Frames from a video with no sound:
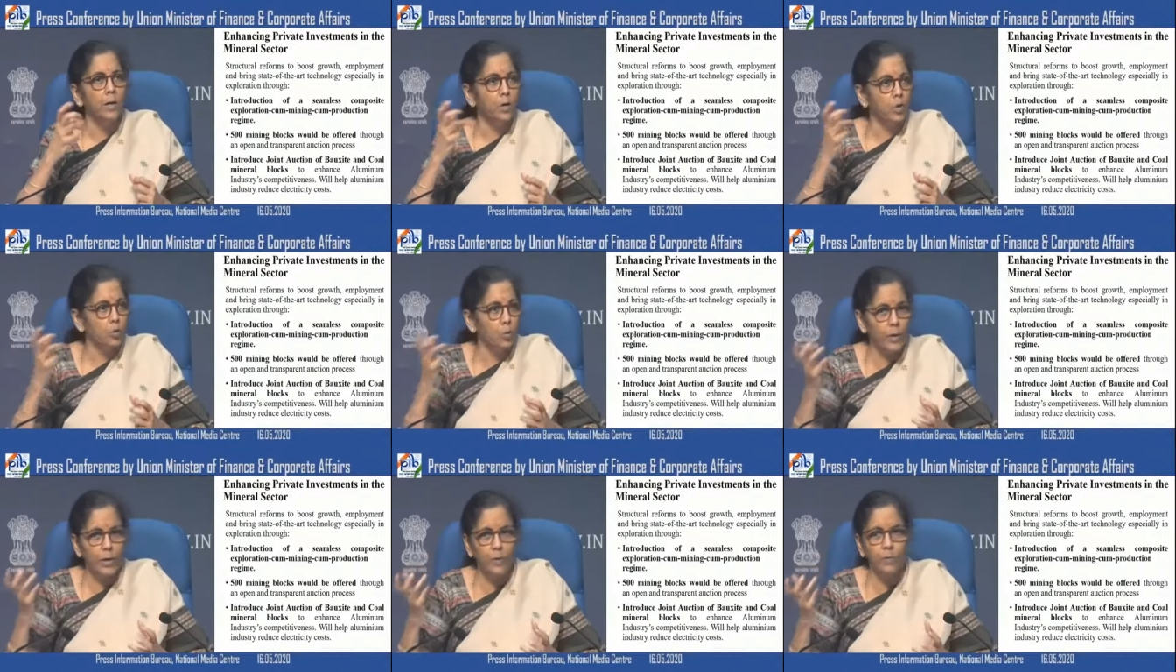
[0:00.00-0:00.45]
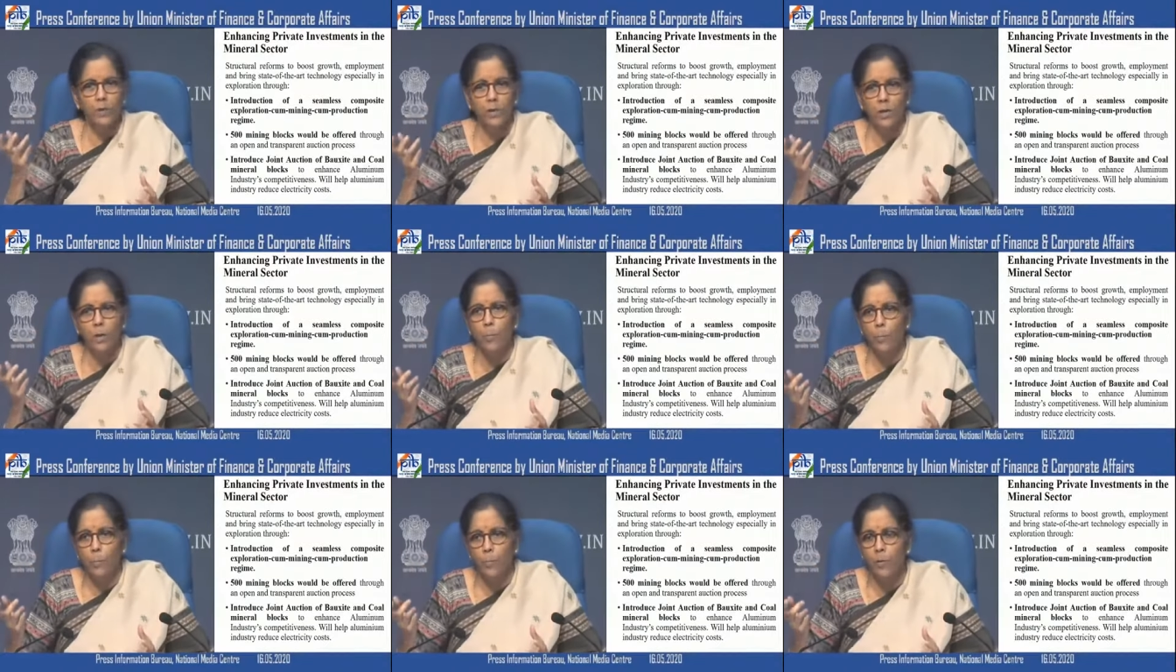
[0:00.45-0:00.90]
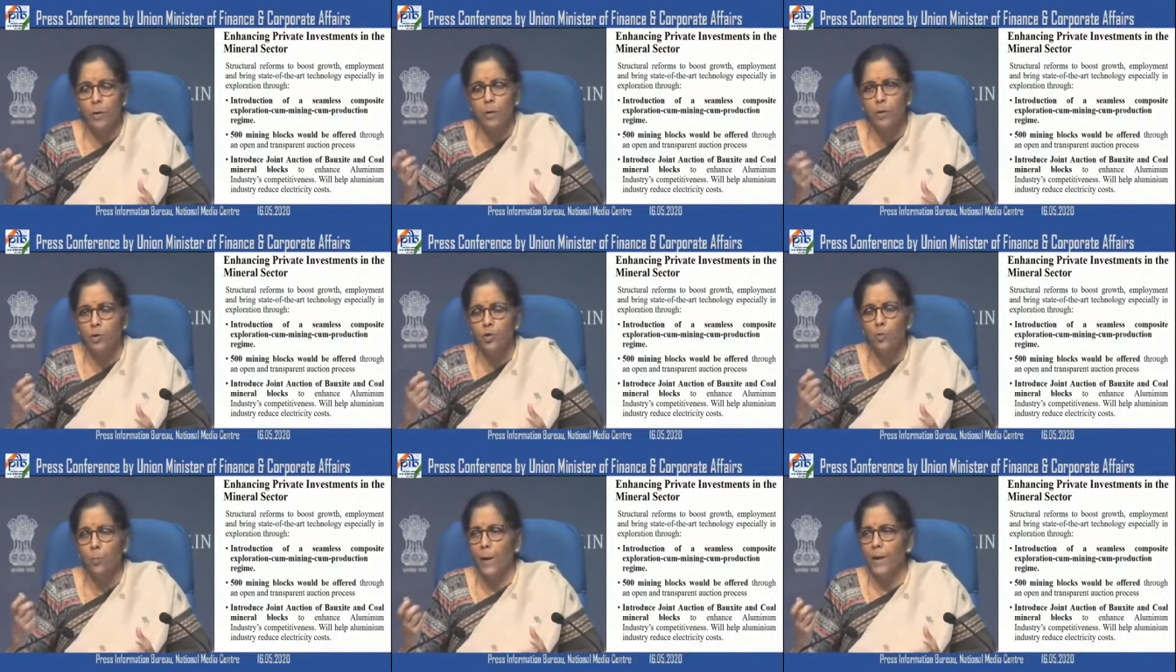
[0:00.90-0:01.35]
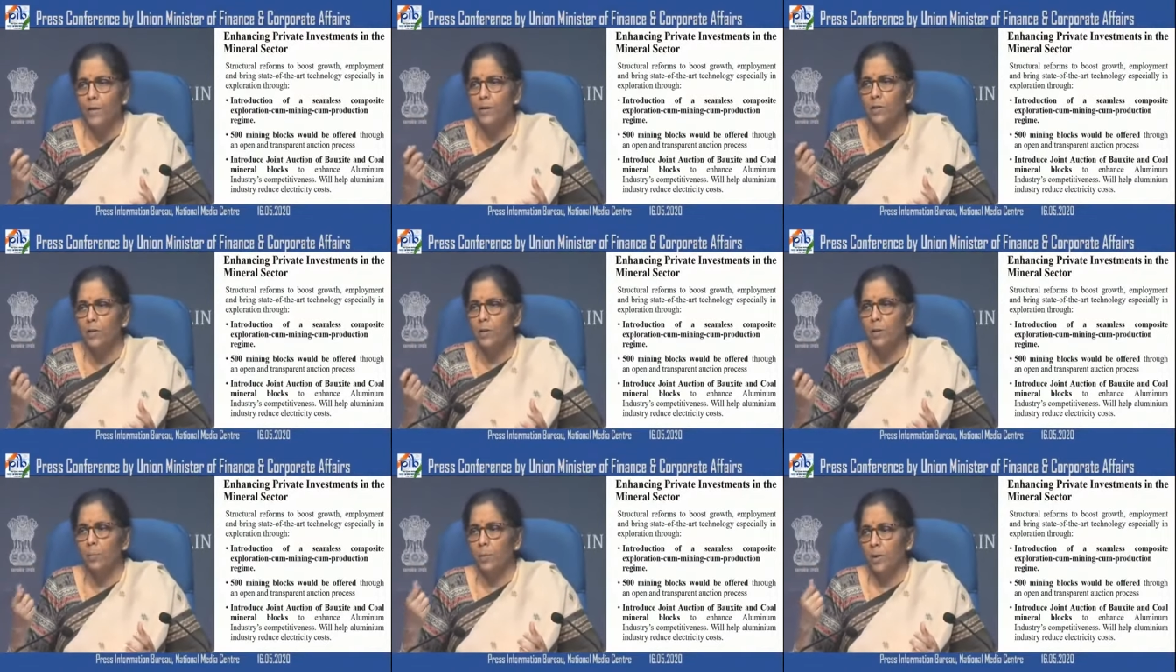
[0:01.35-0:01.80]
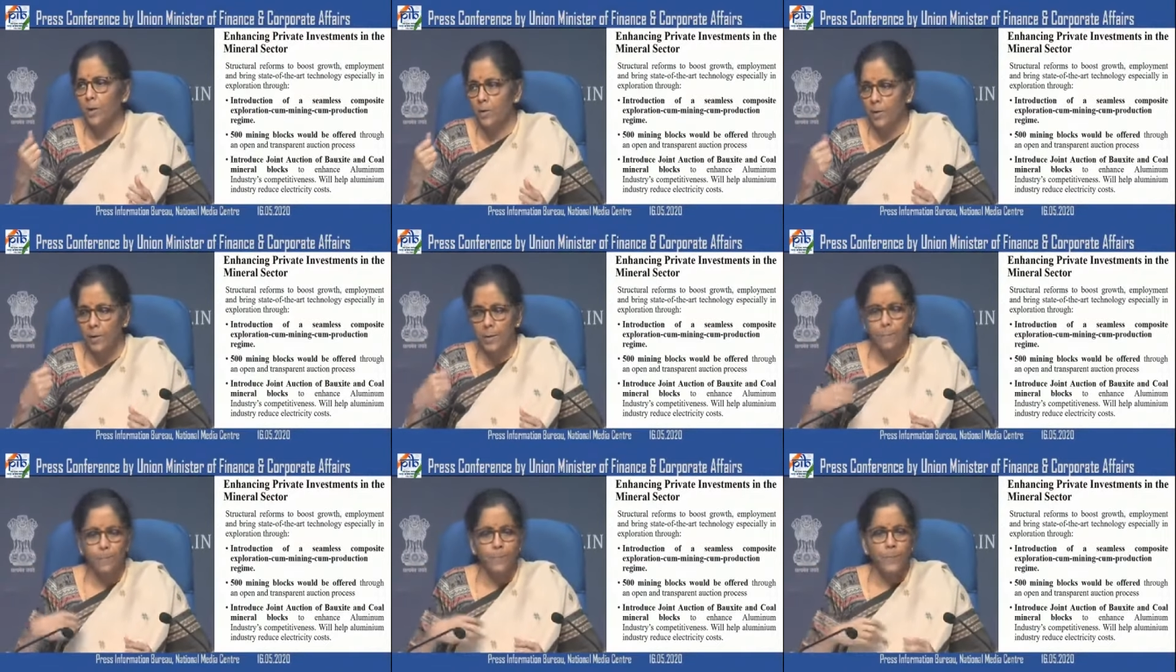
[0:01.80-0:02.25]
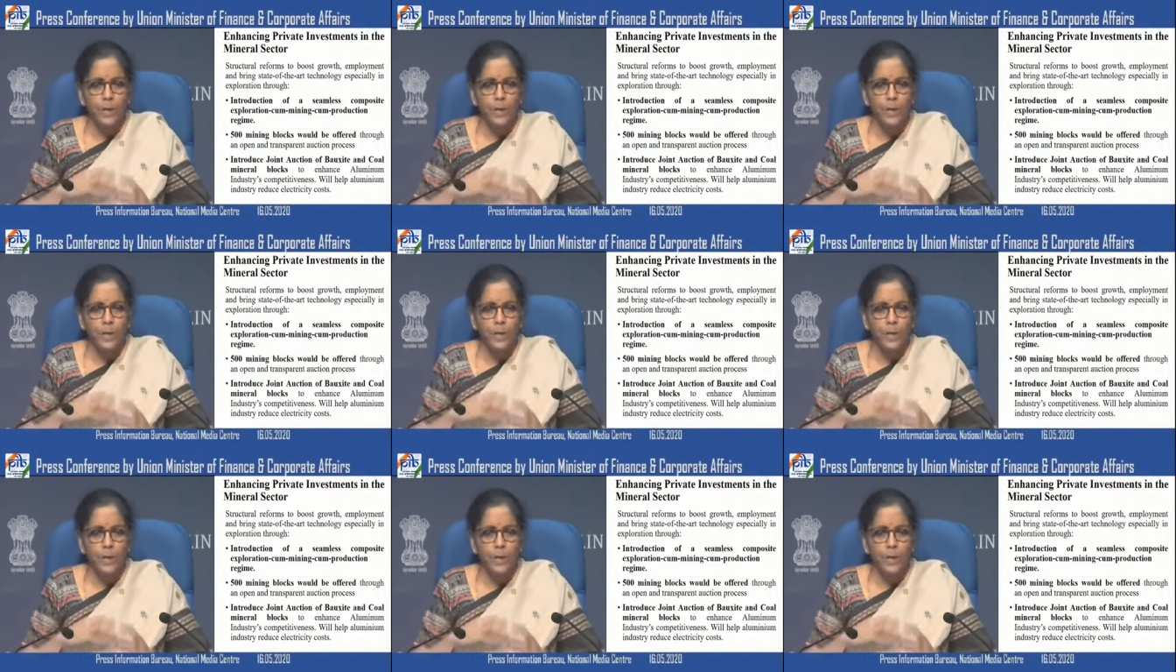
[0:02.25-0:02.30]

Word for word: to even the uh, to mine the mineral.